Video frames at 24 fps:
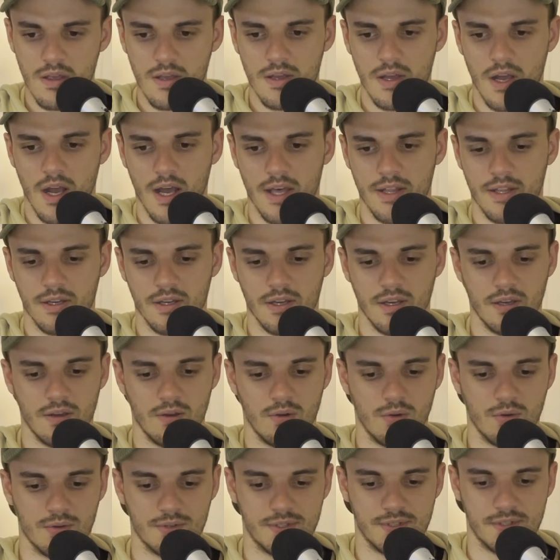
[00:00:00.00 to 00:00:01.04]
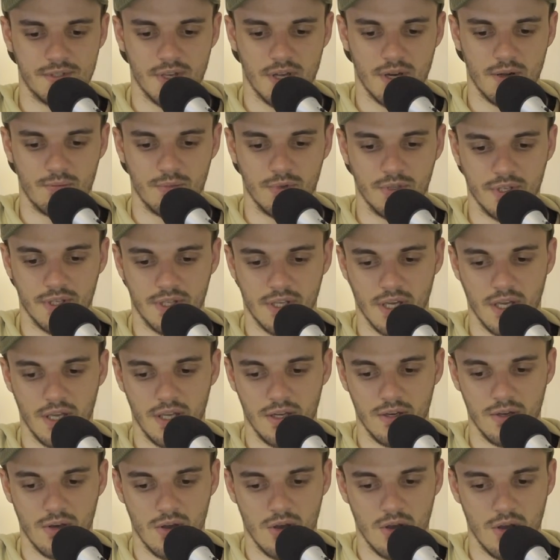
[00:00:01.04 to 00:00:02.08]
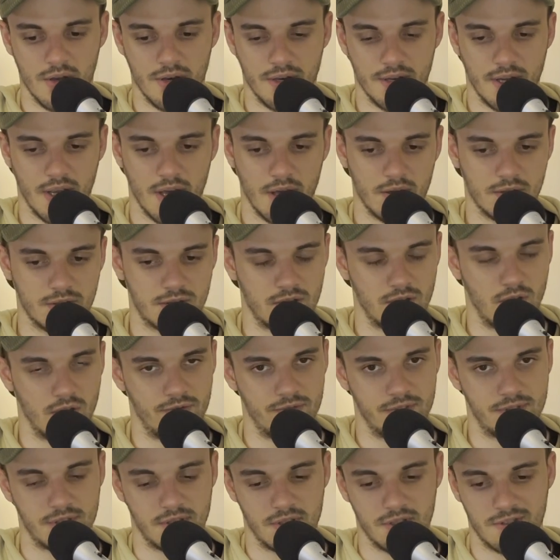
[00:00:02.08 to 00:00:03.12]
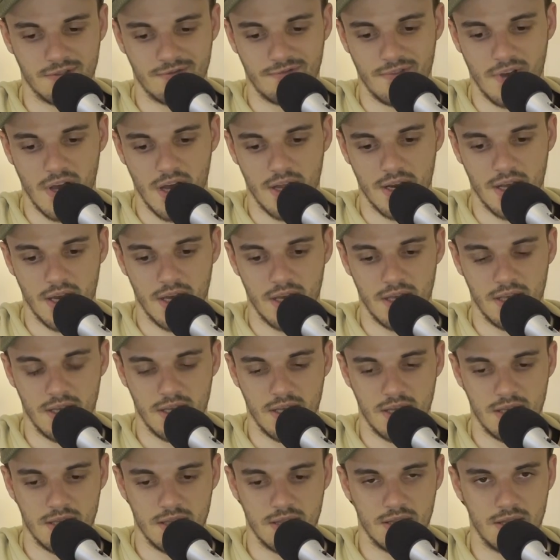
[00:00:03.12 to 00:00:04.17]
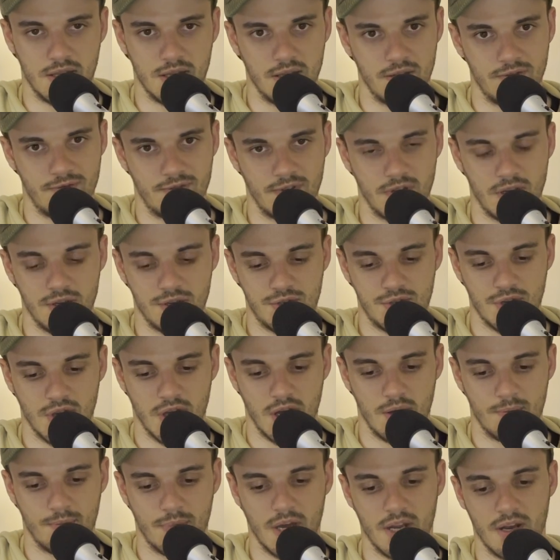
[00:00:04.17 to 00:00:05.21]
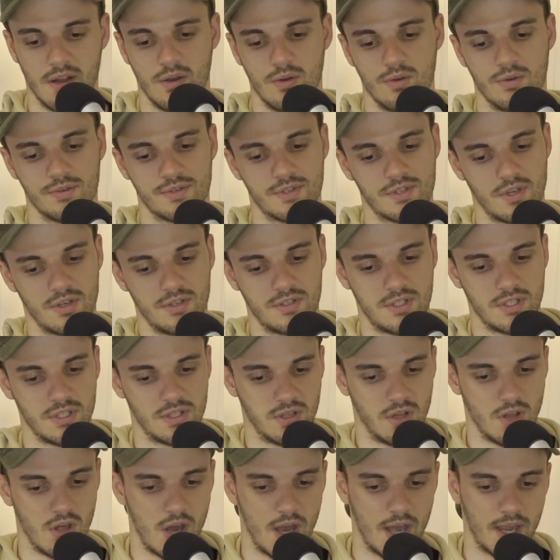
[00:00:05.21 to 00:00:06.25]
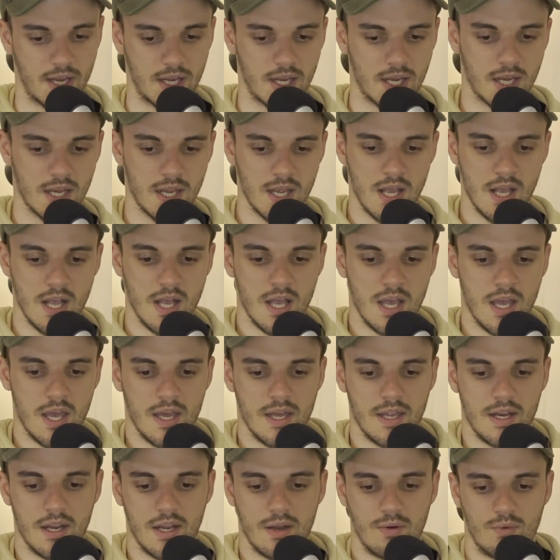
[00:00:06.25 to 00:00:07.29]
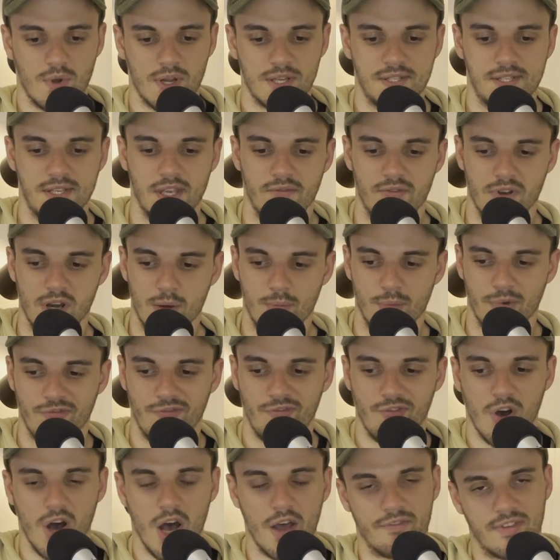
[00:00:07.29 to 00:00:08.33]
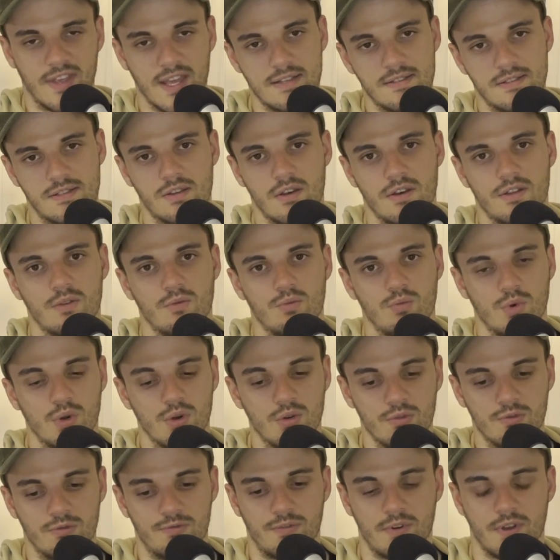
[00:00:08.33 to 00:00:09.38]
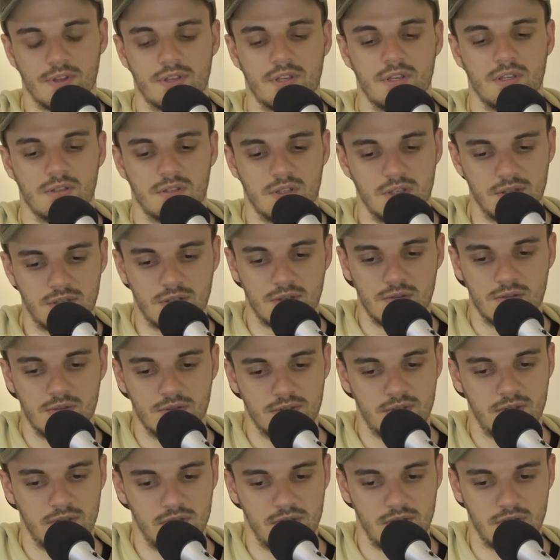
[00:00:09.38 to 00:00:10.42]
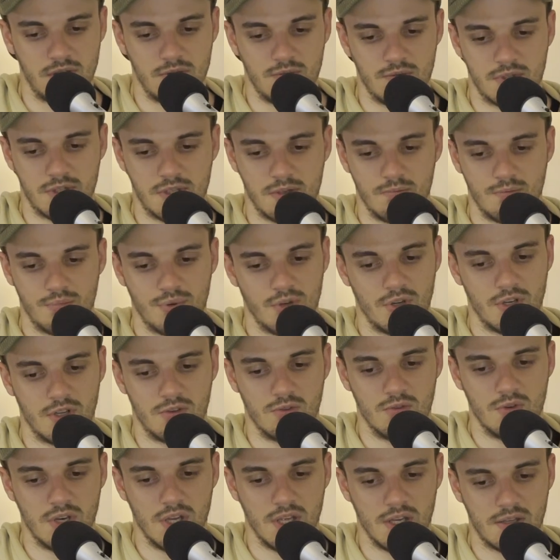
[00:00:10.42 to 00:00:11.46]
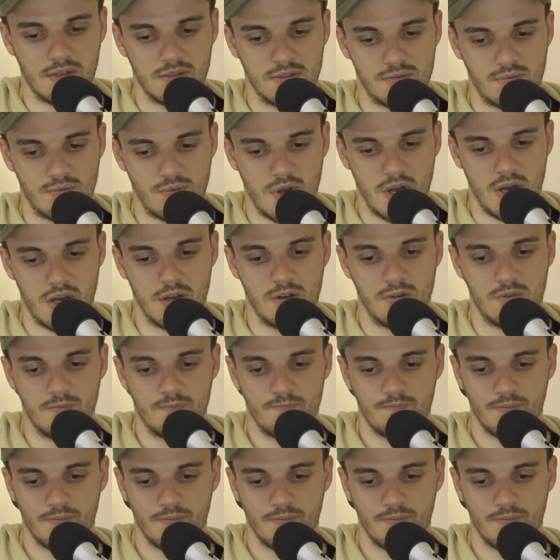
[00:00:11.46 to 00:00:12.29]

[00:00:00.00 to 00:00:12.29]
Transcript: Other horses that I'm really keen on, yeah, obviously Tefane in the feature, but I also did like race 7, number 5, Genzai the Wolf. I think this horse is in some pretty good nick as well.